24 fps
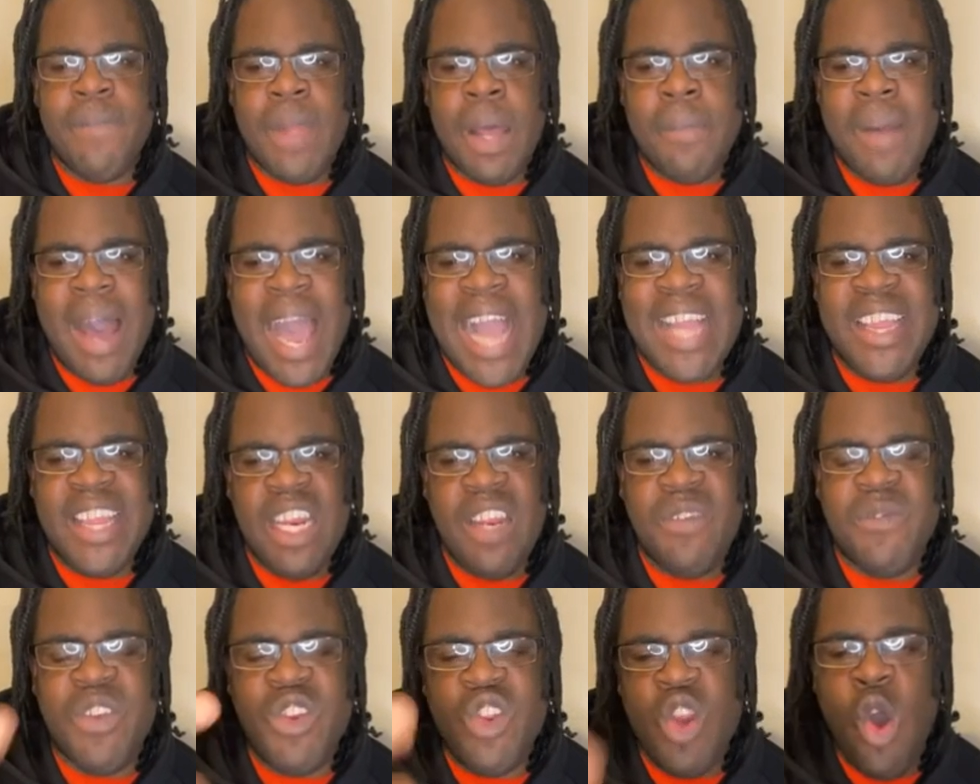number I didn't
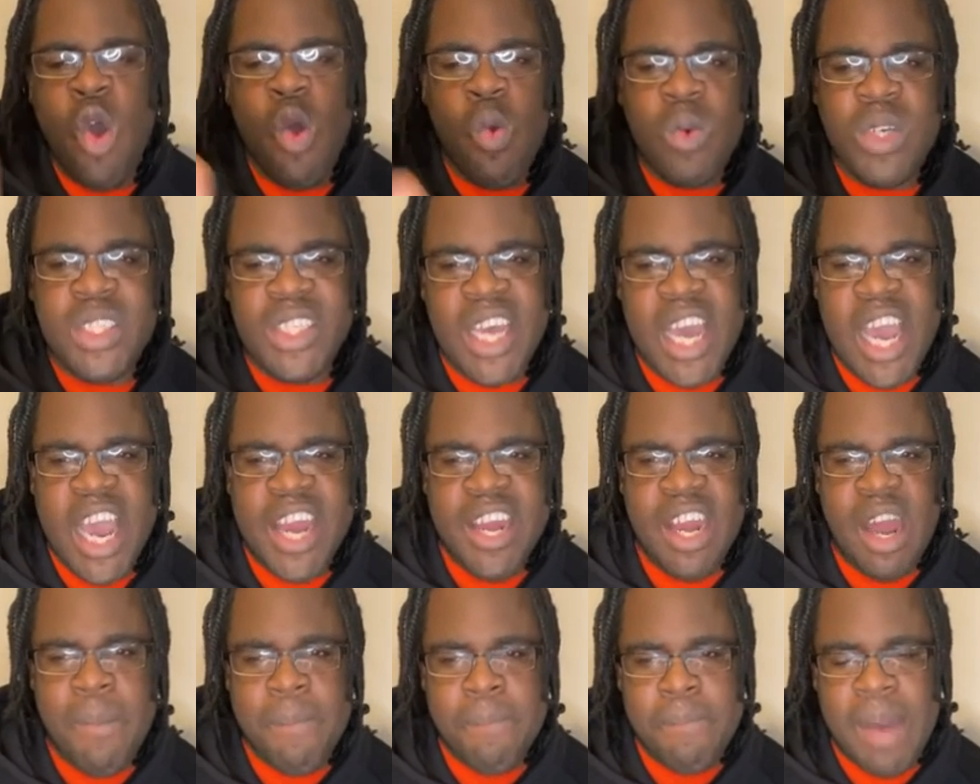even know it was her
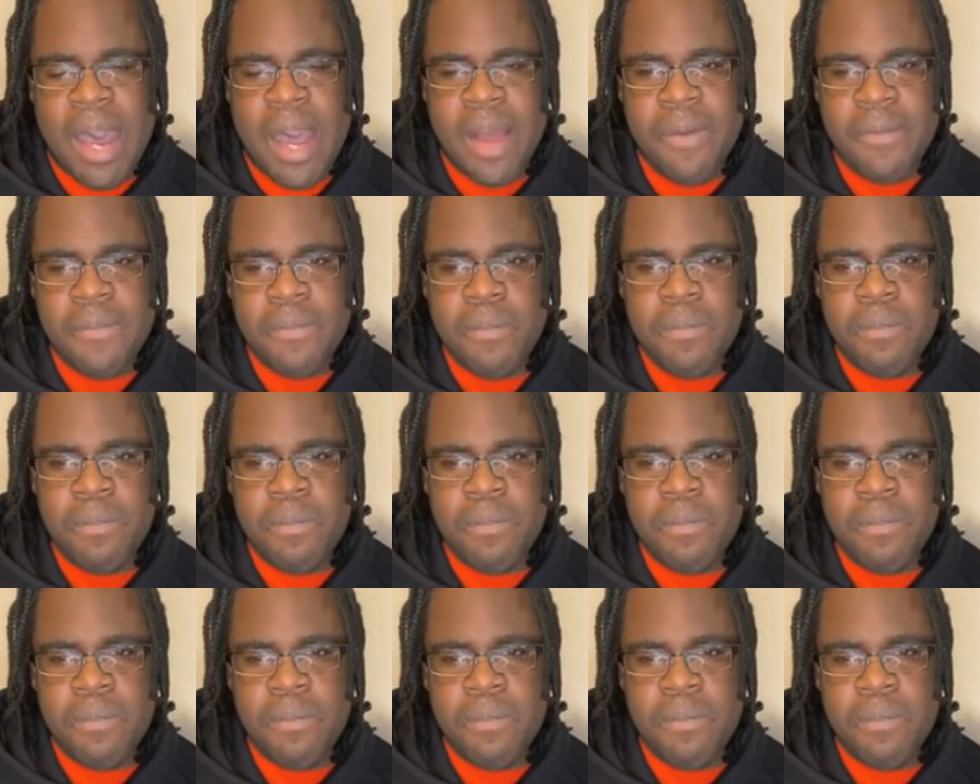number.